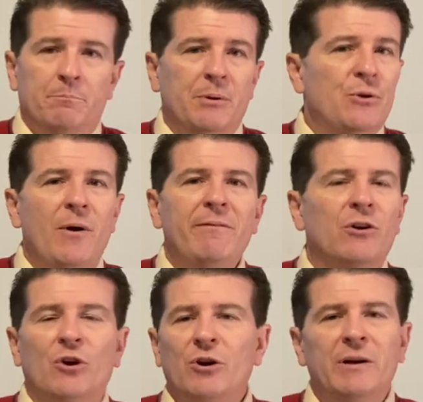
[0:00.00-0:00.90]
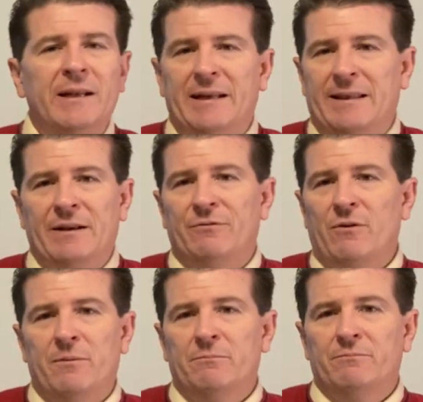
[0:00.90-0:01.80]
but you haven't heard anything
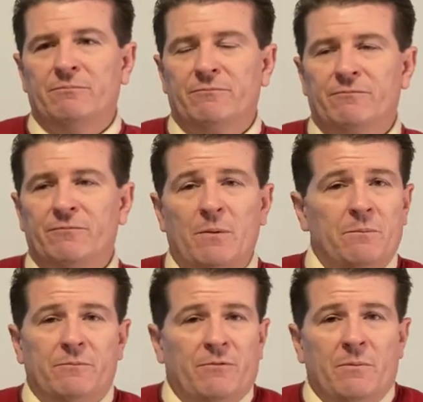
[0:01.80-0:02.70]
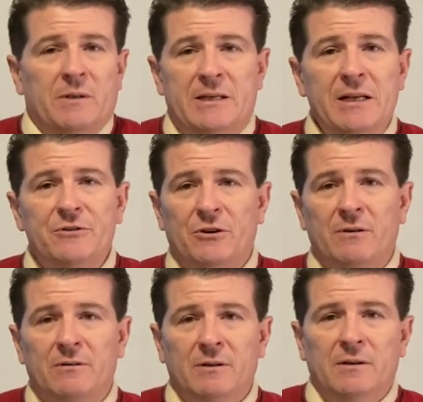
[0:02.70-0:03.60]
from from from the teacher.